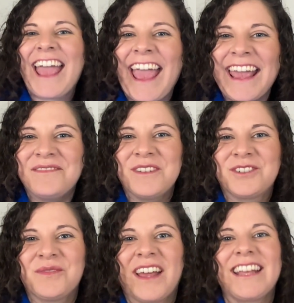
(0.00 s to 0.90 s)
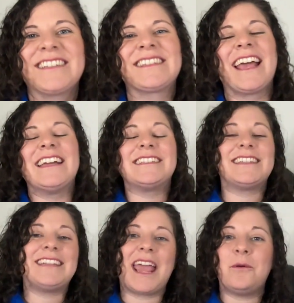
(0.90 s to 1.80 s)
Hey, future medics.
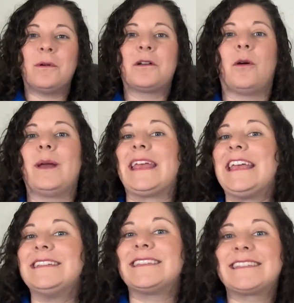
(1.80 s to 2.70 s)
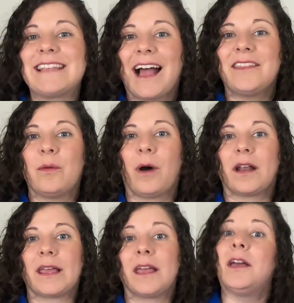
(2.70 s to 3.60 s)
Today we're going inside the
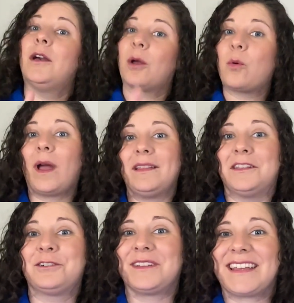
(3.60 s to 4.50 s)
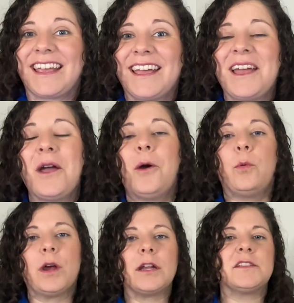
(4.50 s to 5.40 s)
body, quite literally.
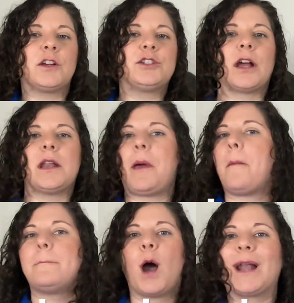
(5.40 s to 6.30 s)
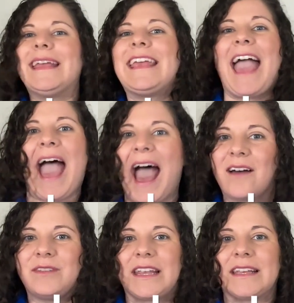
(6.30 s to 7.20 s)
We're going to start talking about body
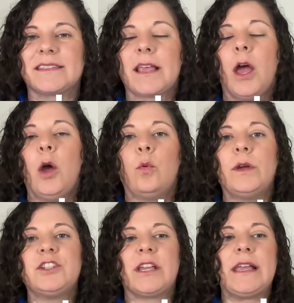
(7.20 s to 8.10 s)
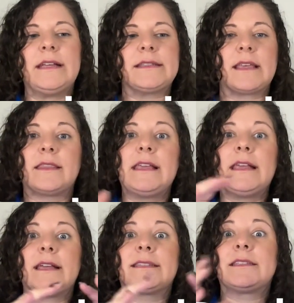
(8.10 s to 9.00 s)
cavities, which is
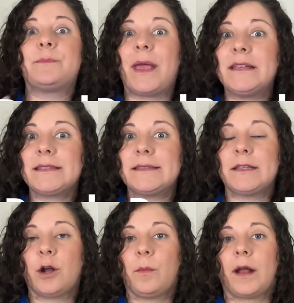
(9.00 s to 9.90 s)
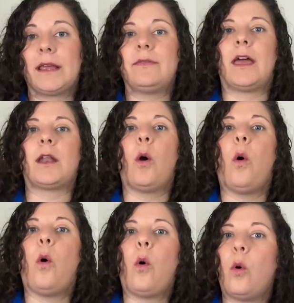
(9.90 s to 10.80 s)
the spaces in our body that
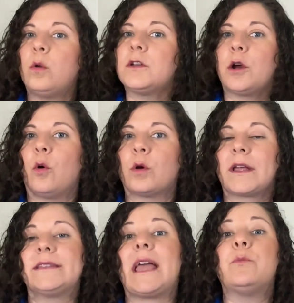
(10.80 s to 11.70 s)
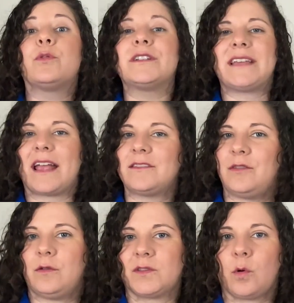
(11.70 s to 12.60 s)
hold our organs and
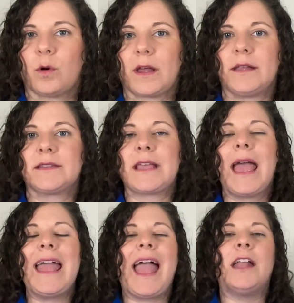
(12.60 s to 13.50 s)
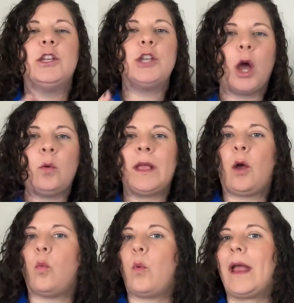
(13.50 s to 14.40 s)
protect those organs. And
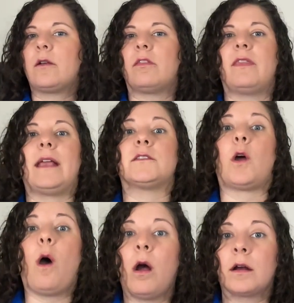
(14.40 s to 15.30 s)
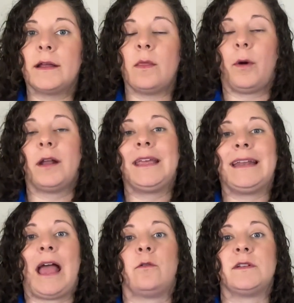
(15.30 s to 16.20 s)
knowing where things are in the body
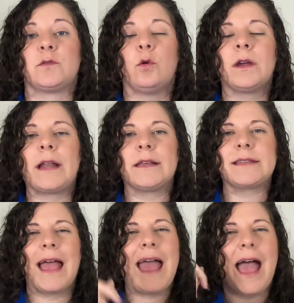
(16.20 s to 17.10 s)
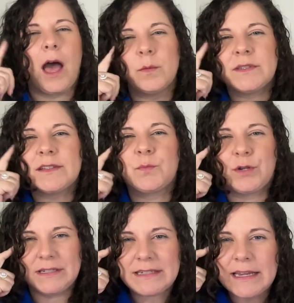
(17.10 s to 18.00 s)
and how it is organized helps us
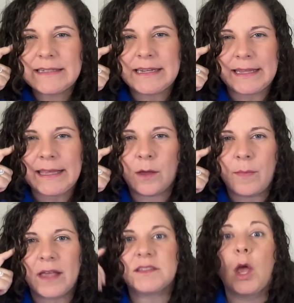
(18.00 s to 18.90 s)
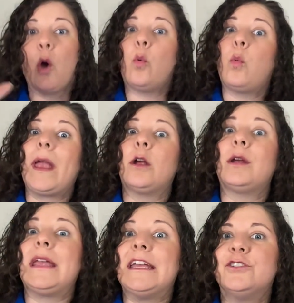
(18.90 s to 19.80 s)
predict in EMS
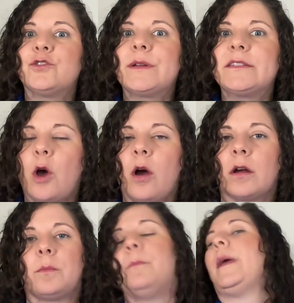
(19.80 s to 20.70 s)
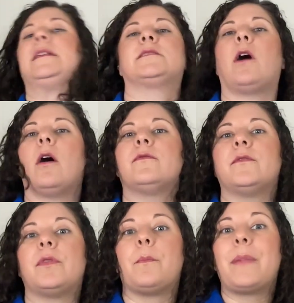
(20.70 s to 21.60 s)
where injuries are based off
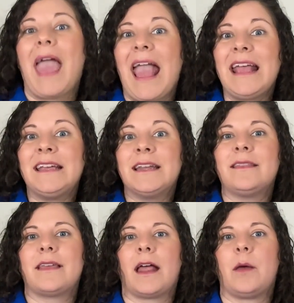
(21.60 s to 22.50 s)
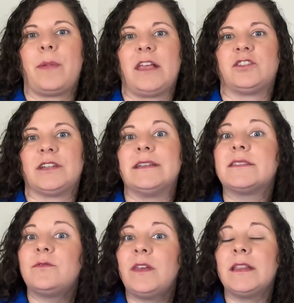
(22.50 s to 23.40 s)
of the pain that a patient
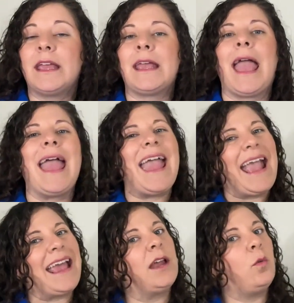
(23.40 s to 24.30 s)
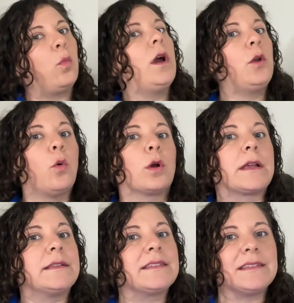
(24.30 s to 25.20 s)
is feeling and what
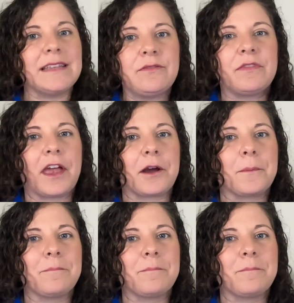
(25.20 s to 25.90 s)
organs live there.